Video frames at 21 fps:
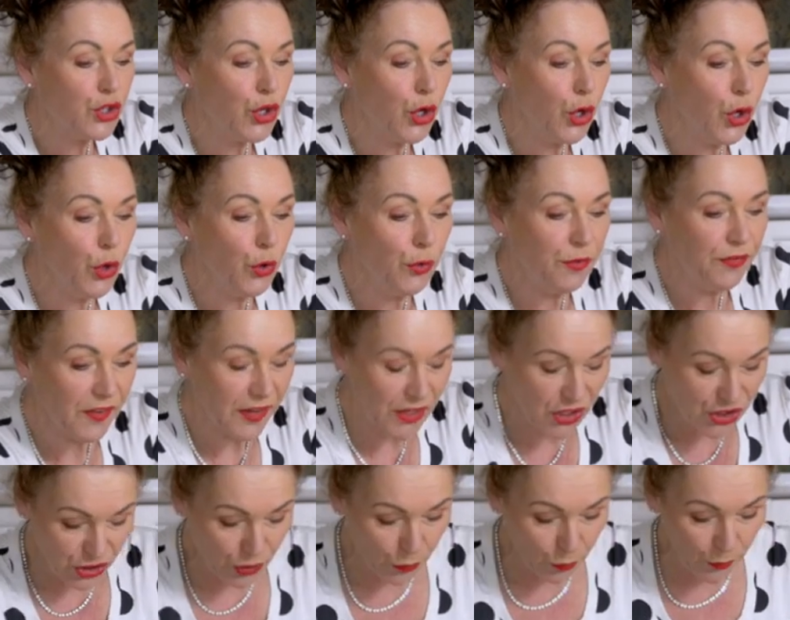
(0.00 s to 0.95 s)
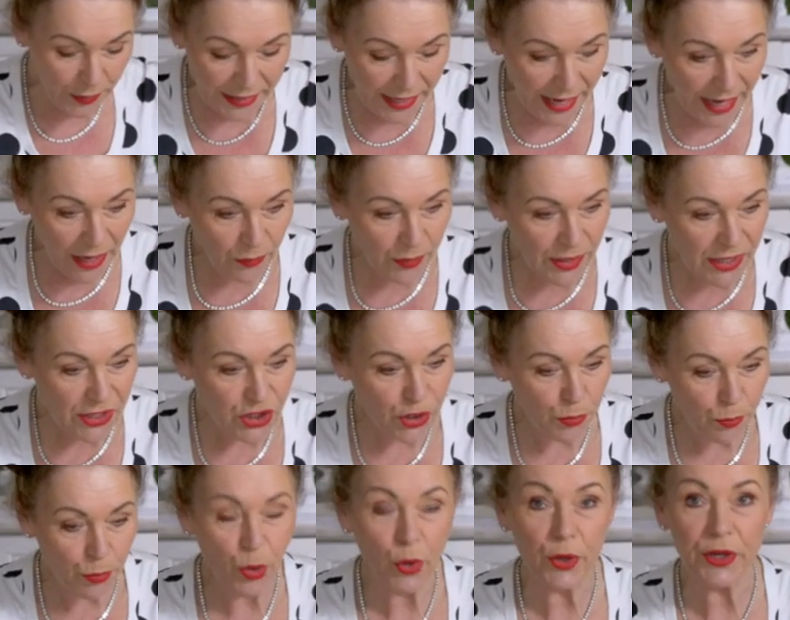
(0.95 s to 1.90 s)
to finish it, we now need to
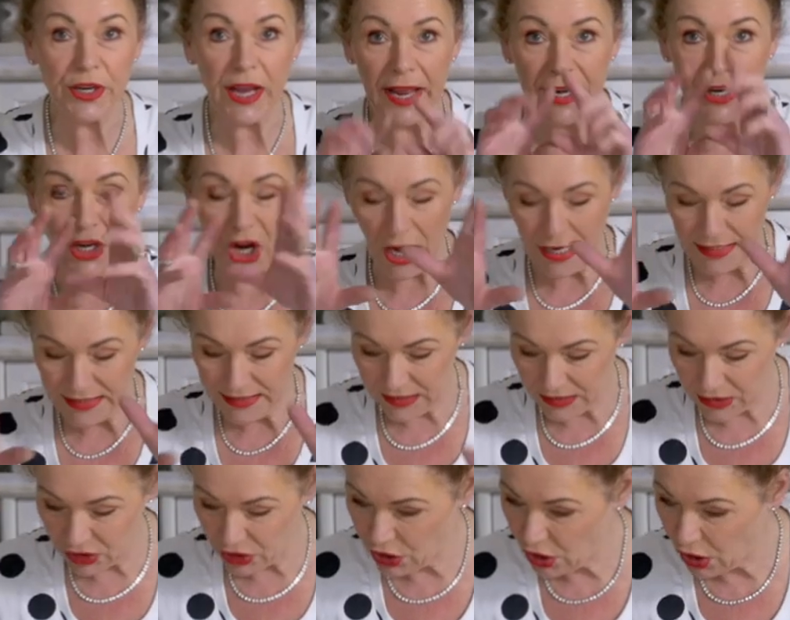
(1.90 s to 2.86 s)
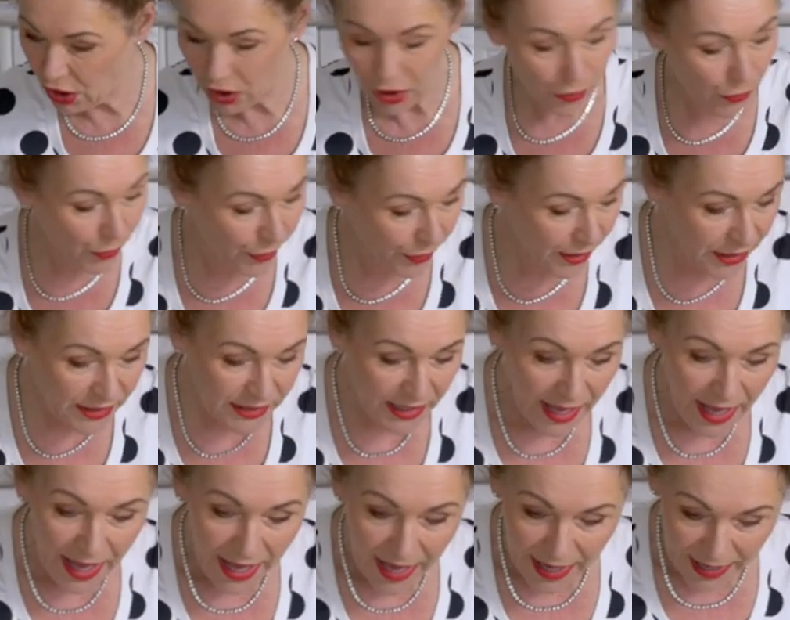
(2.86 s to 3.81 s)
put a nice little collar on it,
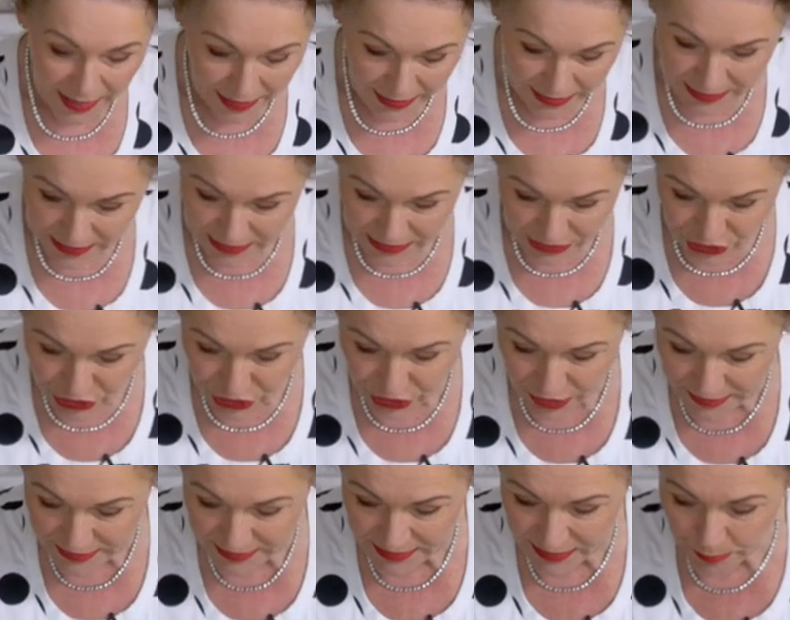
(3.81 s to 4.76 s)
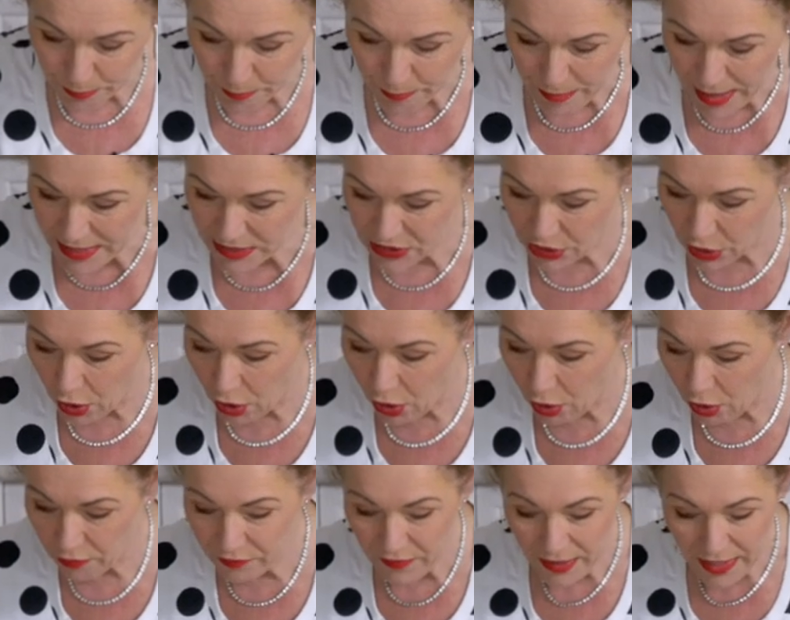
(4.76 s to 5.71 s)
and it is just a matter
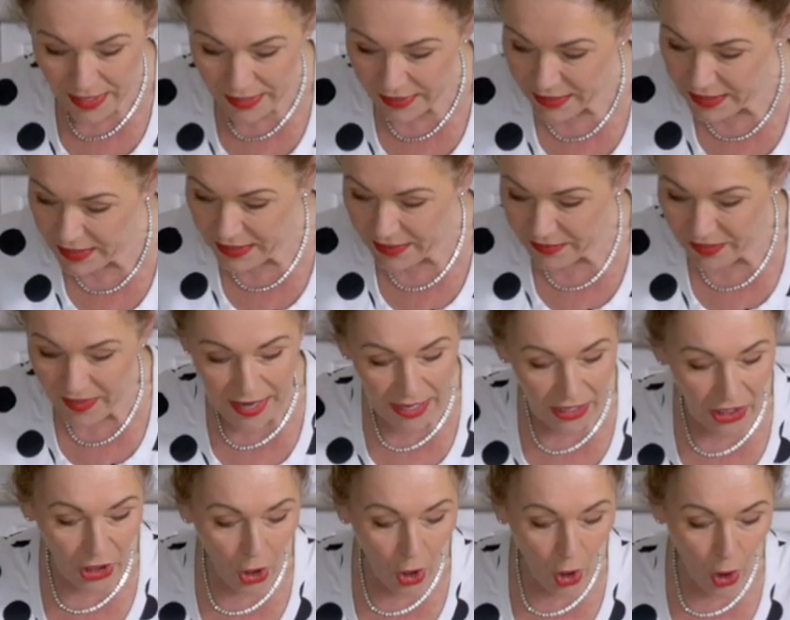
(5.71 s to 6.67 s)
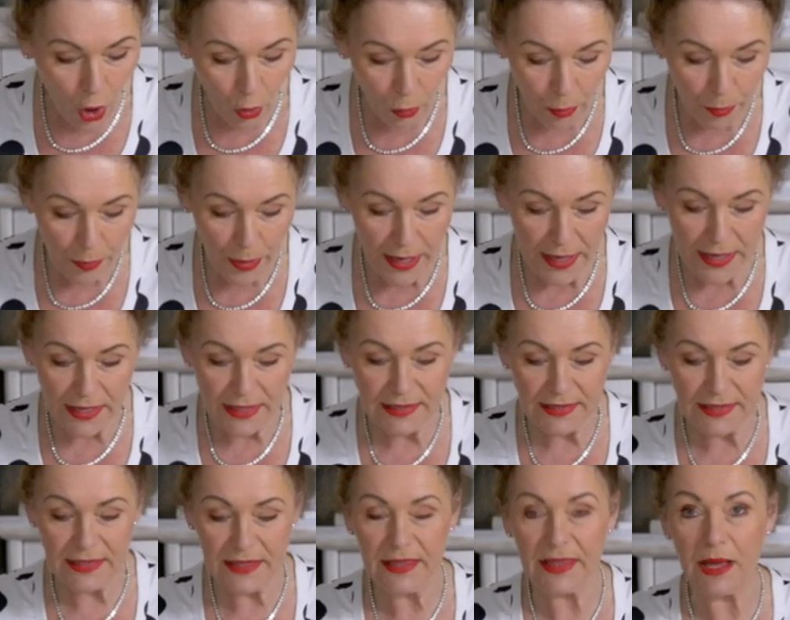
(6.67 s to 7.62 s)
of getting that long
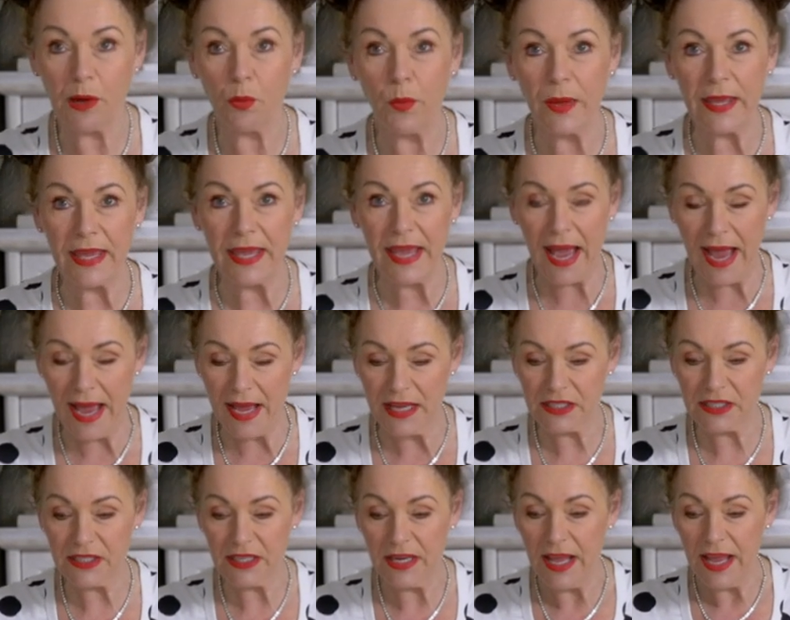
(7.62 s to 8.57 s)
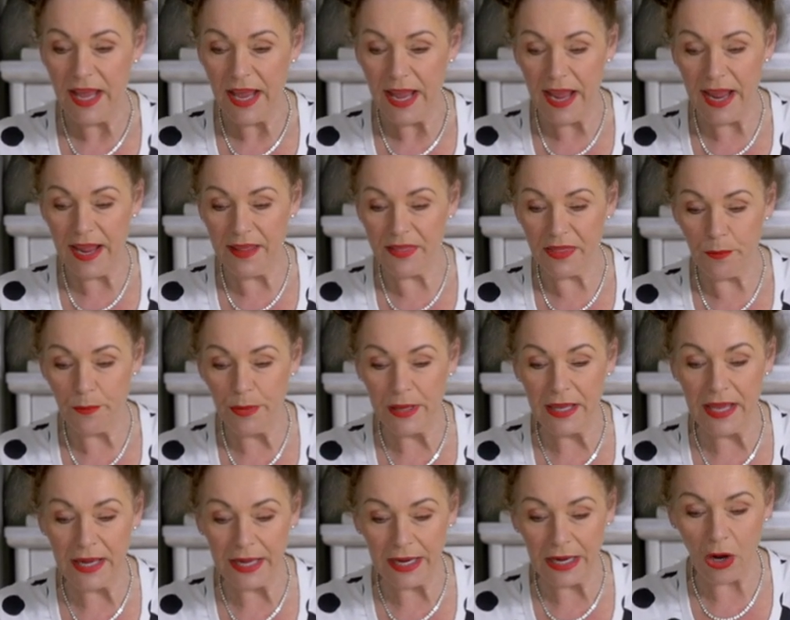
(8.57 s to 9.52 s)
piece that we cut at the
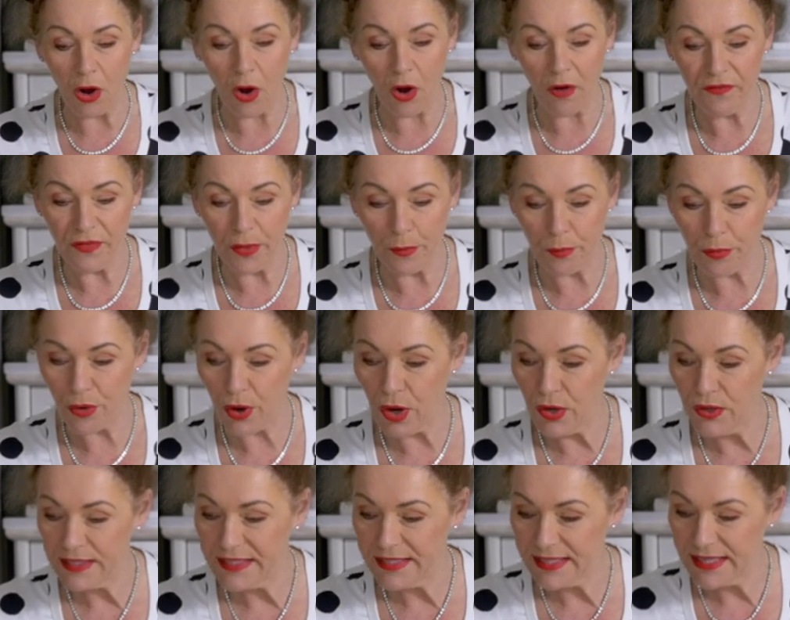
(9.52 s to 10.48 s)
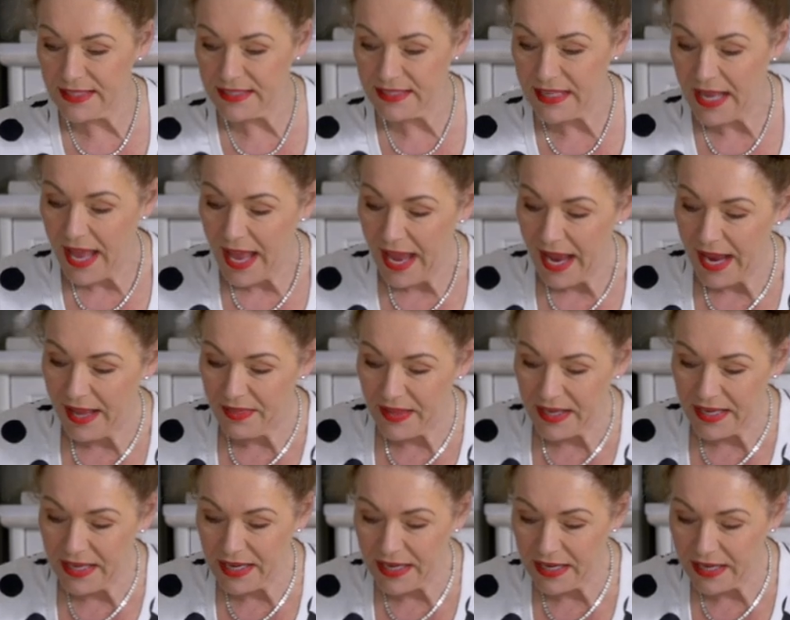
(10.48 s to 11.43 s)
beginning of the process and
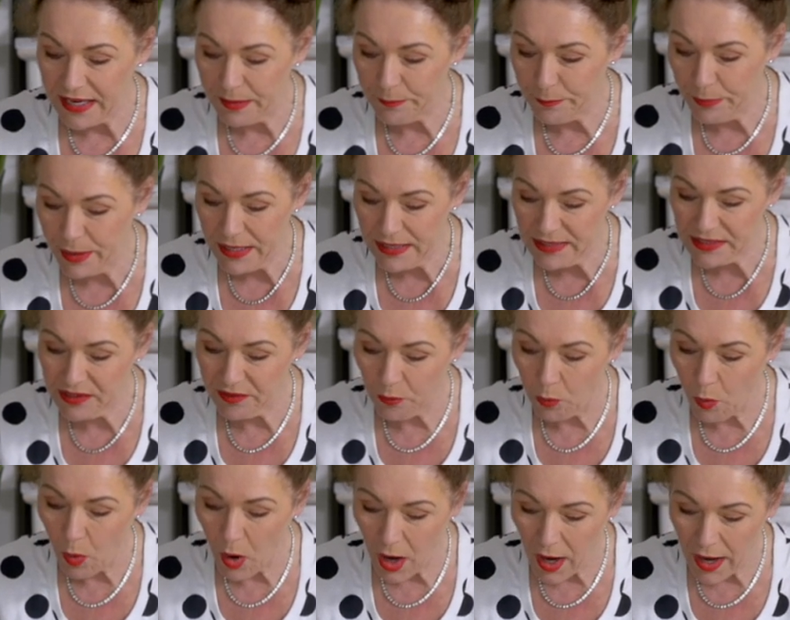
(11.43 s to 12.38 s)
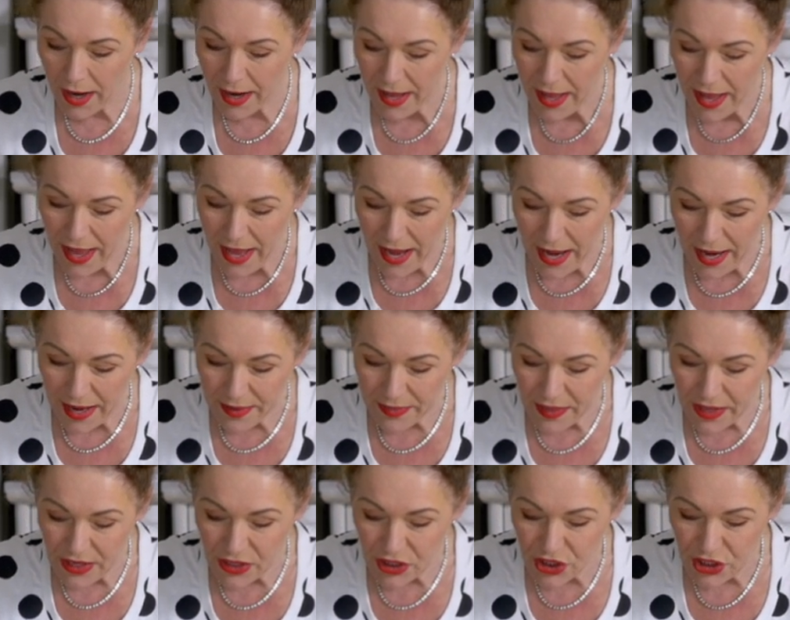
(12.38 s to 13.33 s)
then getting a piece of wire and
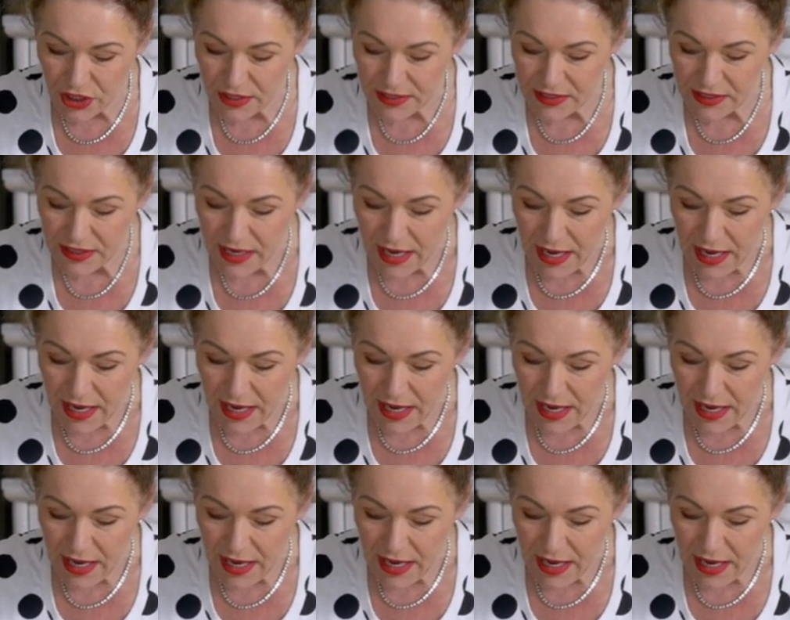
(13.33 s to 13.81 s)
then just